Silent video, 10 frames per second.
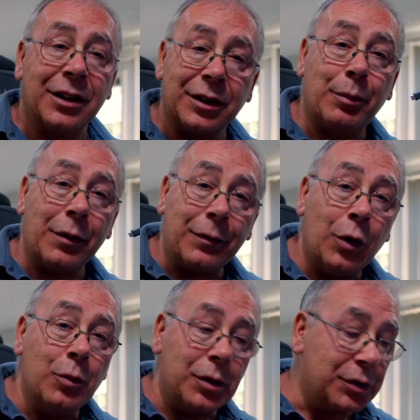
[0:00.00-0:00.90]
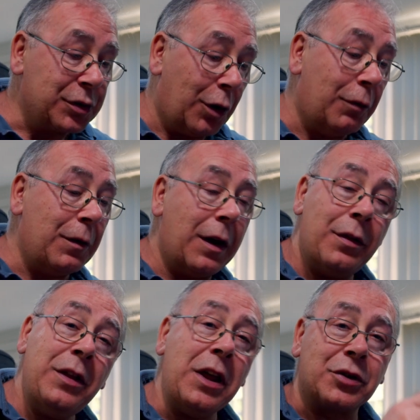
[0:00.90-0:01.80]
the performance of
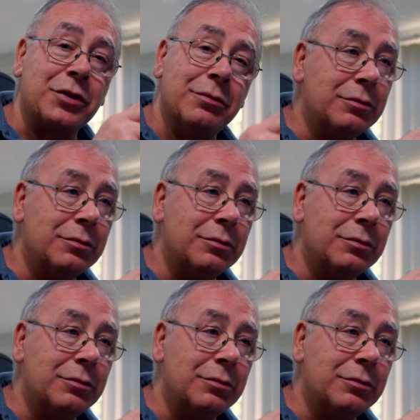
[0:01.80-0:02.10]
this.